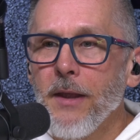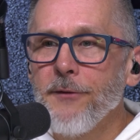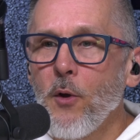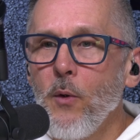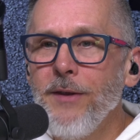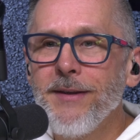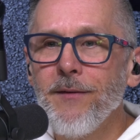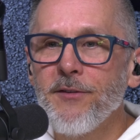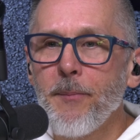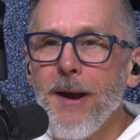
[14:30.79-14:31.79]
And so he's
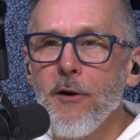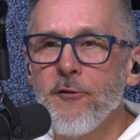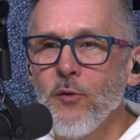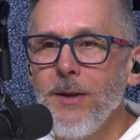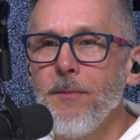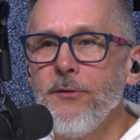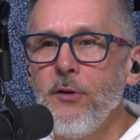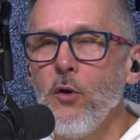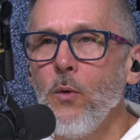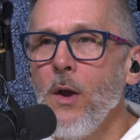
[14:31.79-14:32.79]
given us the power to dream and
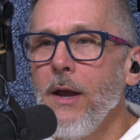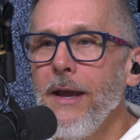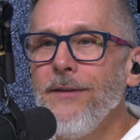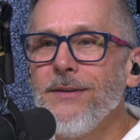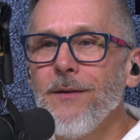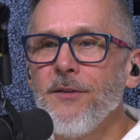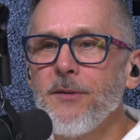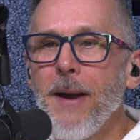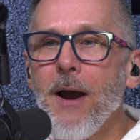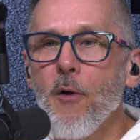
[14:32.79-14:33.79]
do. He's given us
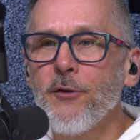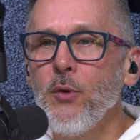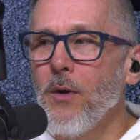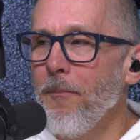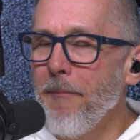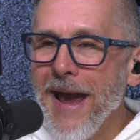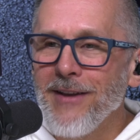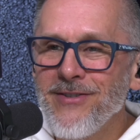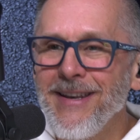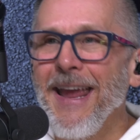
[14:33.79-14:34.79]
the power to imagine
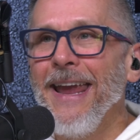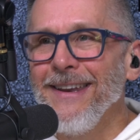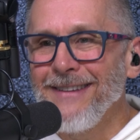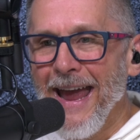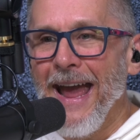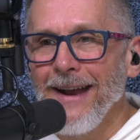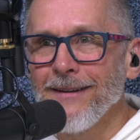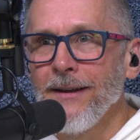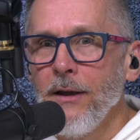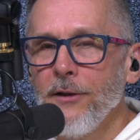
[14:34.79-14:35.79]
imagine and to
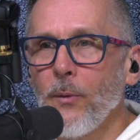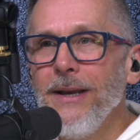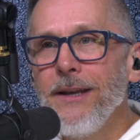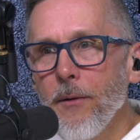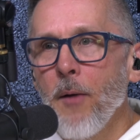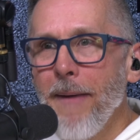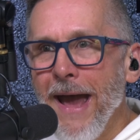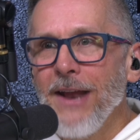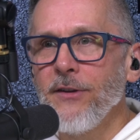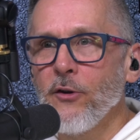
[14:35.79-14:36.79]
act. So we need to
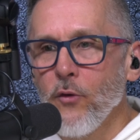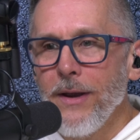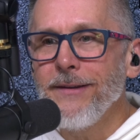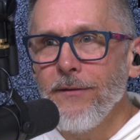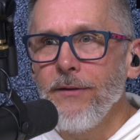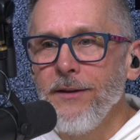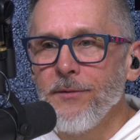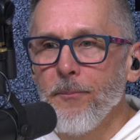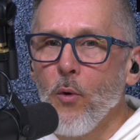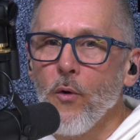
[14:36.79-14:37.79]
imagine. Creativity
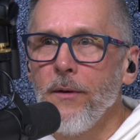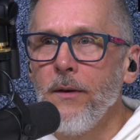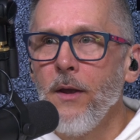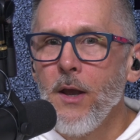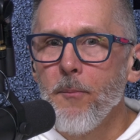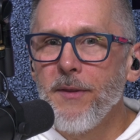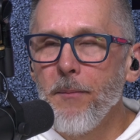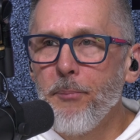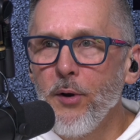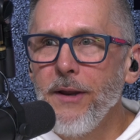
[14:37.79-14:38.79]
is important, but
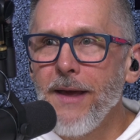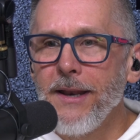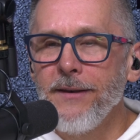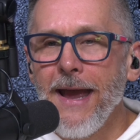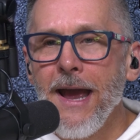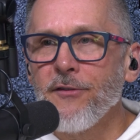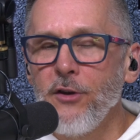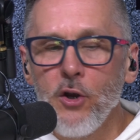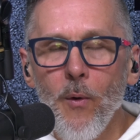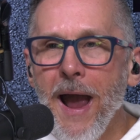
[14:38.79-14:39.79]
then putting that into
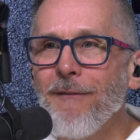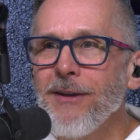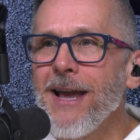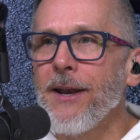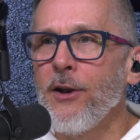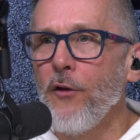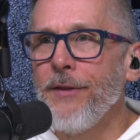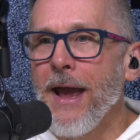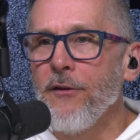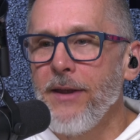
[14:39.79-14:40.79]
action. You go, well, I haven't gotten it all
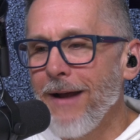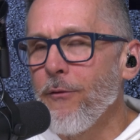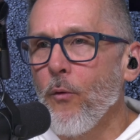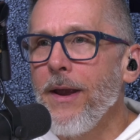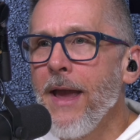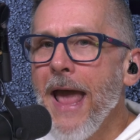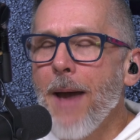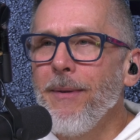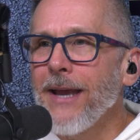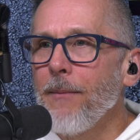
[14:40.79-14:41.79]
down yet. I've erased.
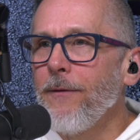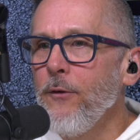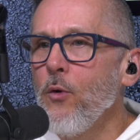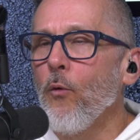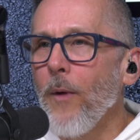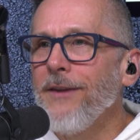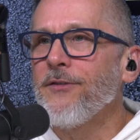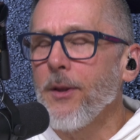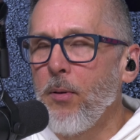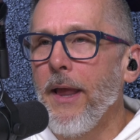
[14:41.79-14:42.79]
How many times have you
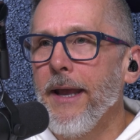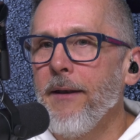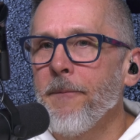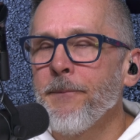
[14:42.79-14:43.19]
erased the plan?